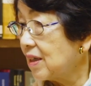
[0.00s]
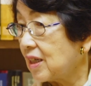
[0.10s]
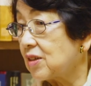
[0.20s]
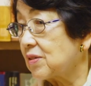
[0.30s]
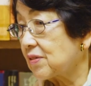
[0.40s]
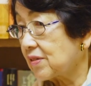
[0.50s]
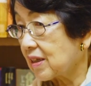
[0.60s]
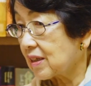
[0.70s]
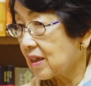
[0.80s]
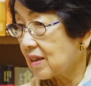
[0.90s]
into
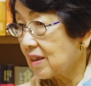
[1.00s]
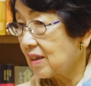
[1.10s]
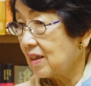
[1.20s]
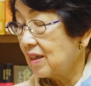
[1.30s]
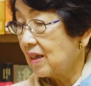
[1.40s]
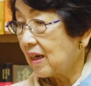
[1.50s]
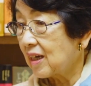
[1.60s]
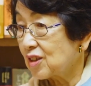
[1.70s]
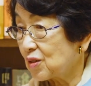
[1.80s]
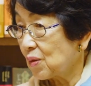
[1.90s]
thinking.
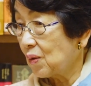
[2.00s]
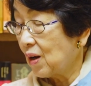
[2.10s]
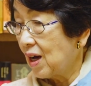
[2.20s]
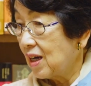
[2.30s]
And so